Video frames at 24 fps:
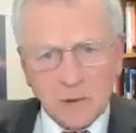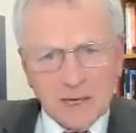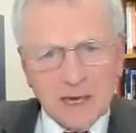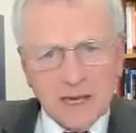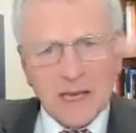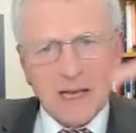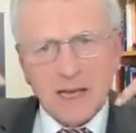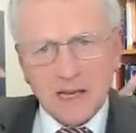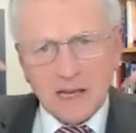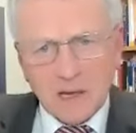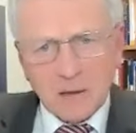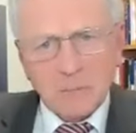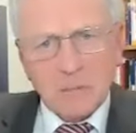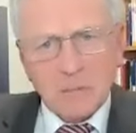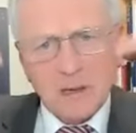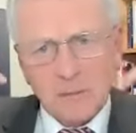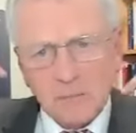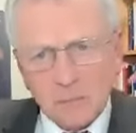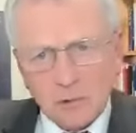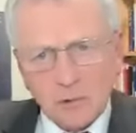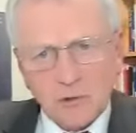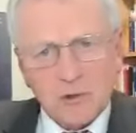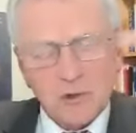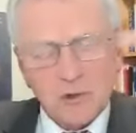We get little
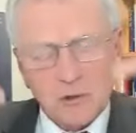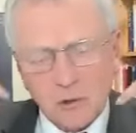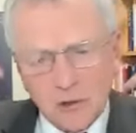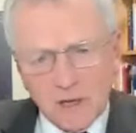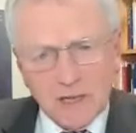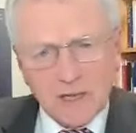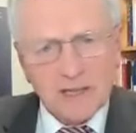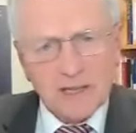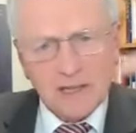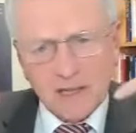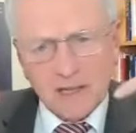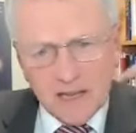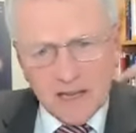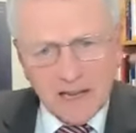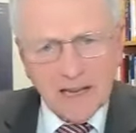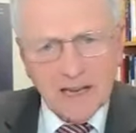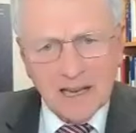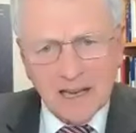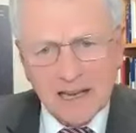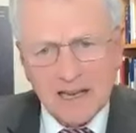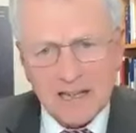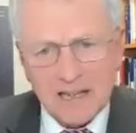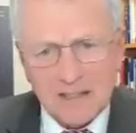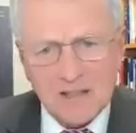people talking in our
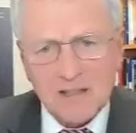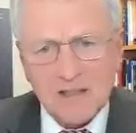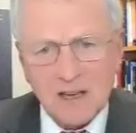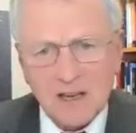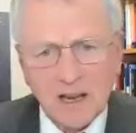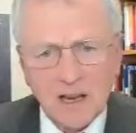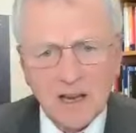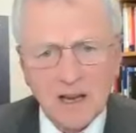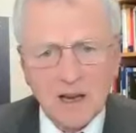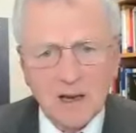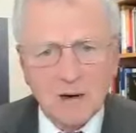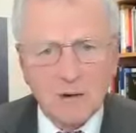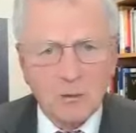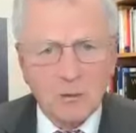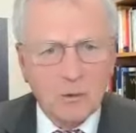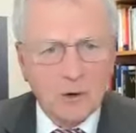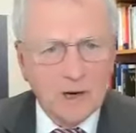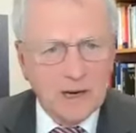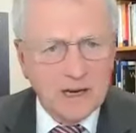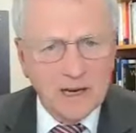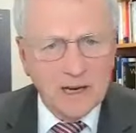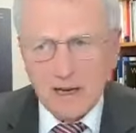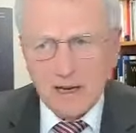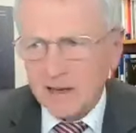heads.
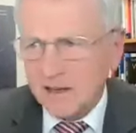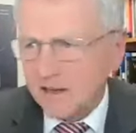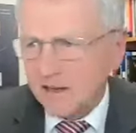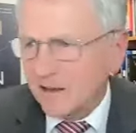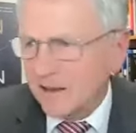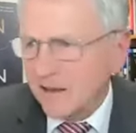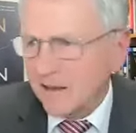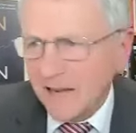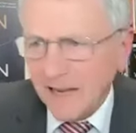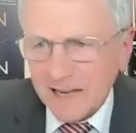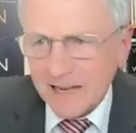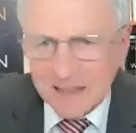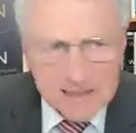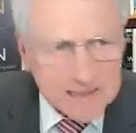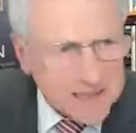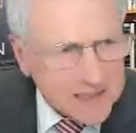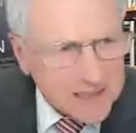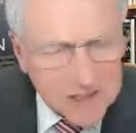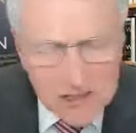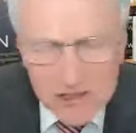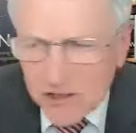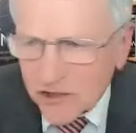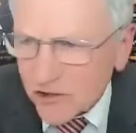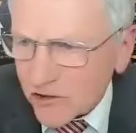We get
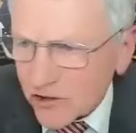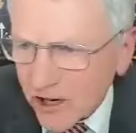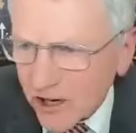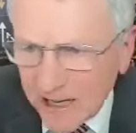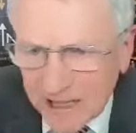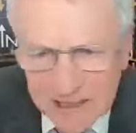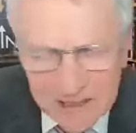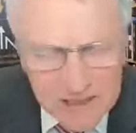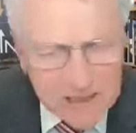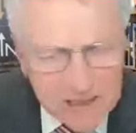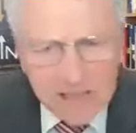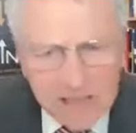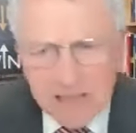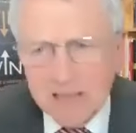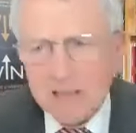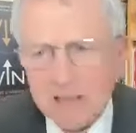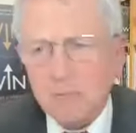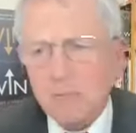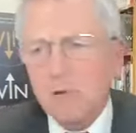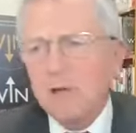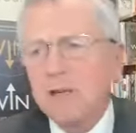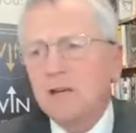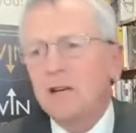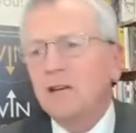
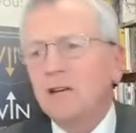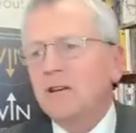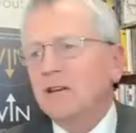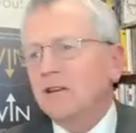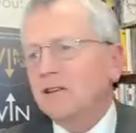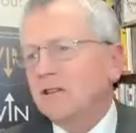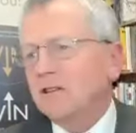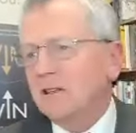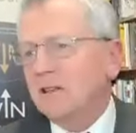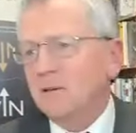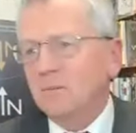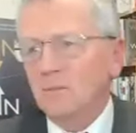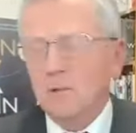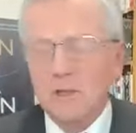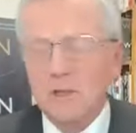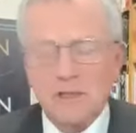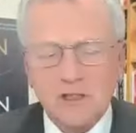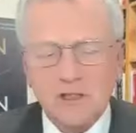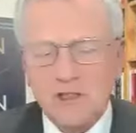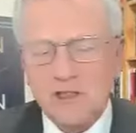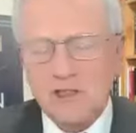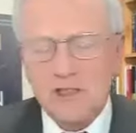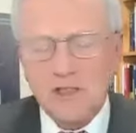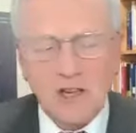distracted. We look at
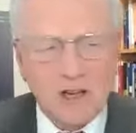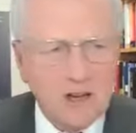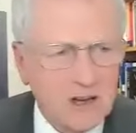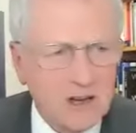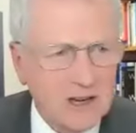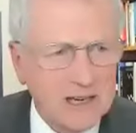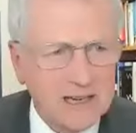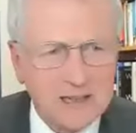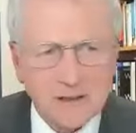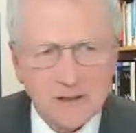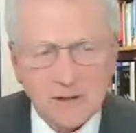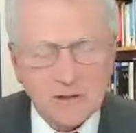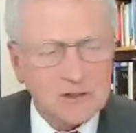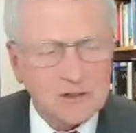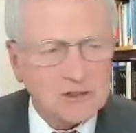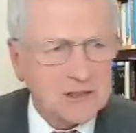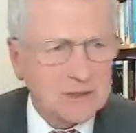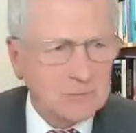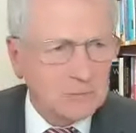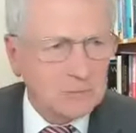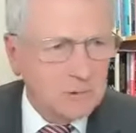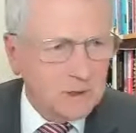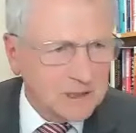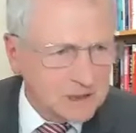someone's tie or
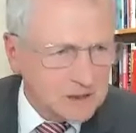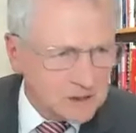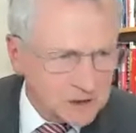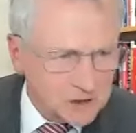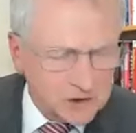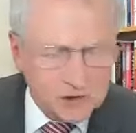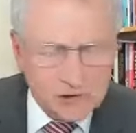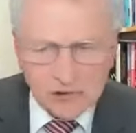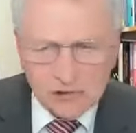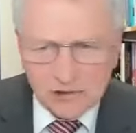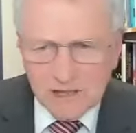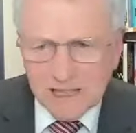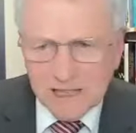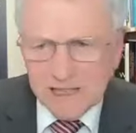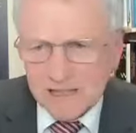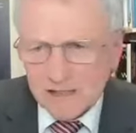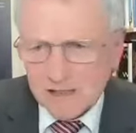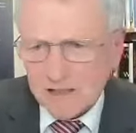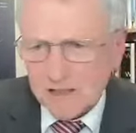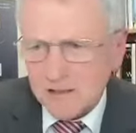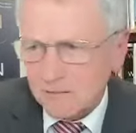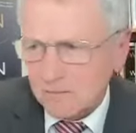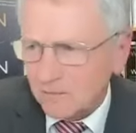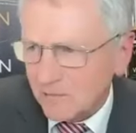someone's
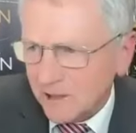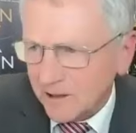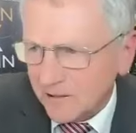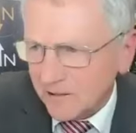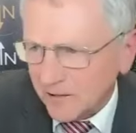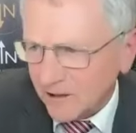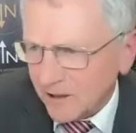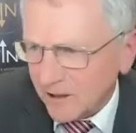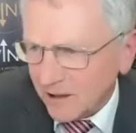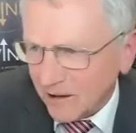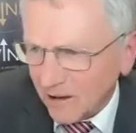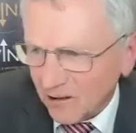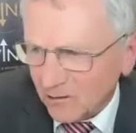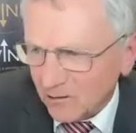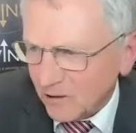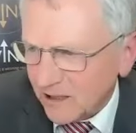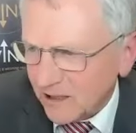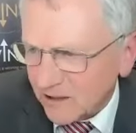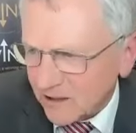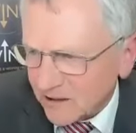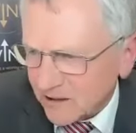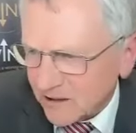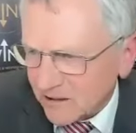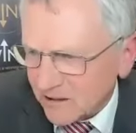dress and we think, oh,
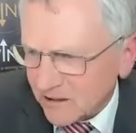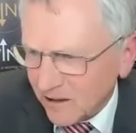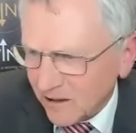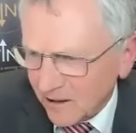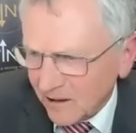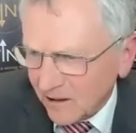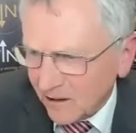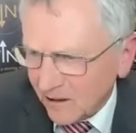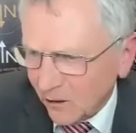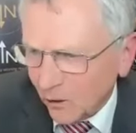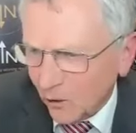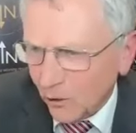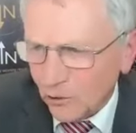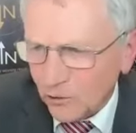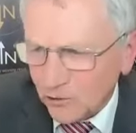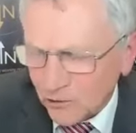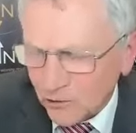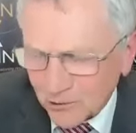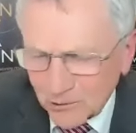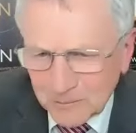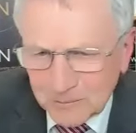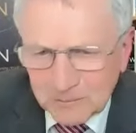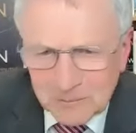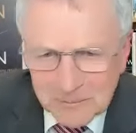that's odd,
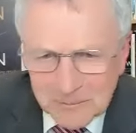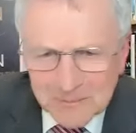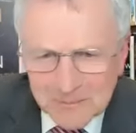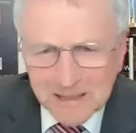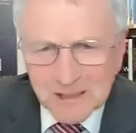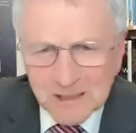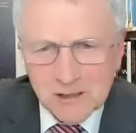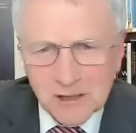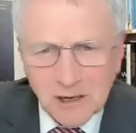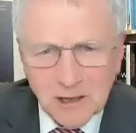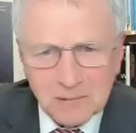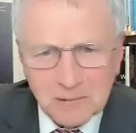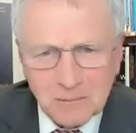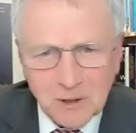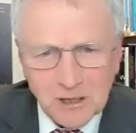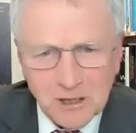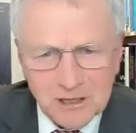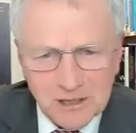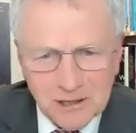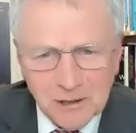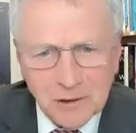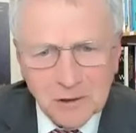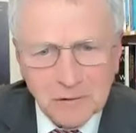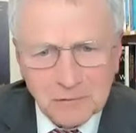or that's like my
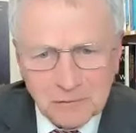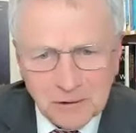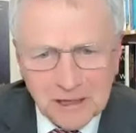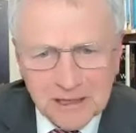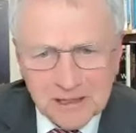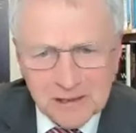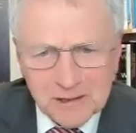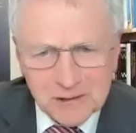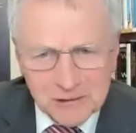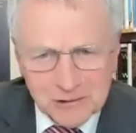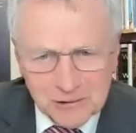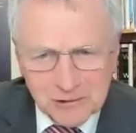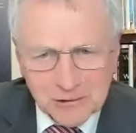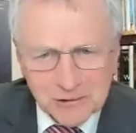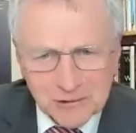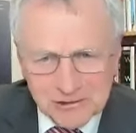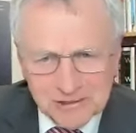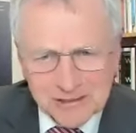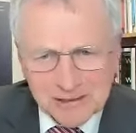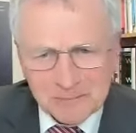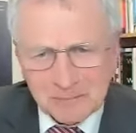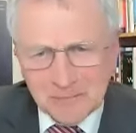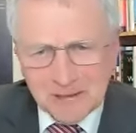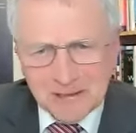girlfriend's or
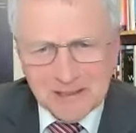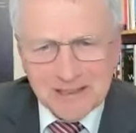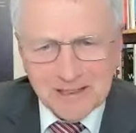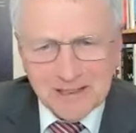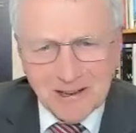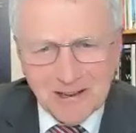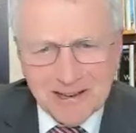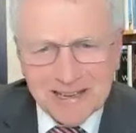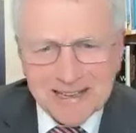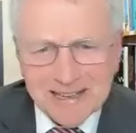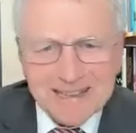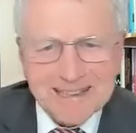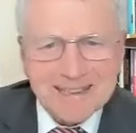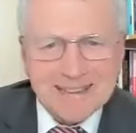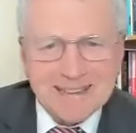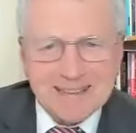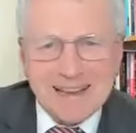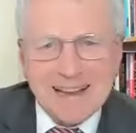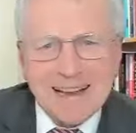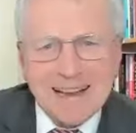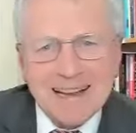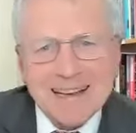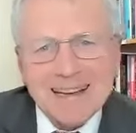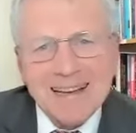something like
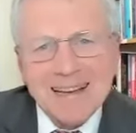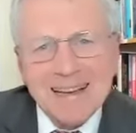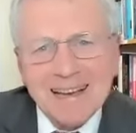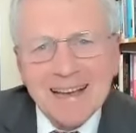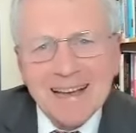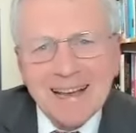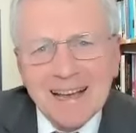that.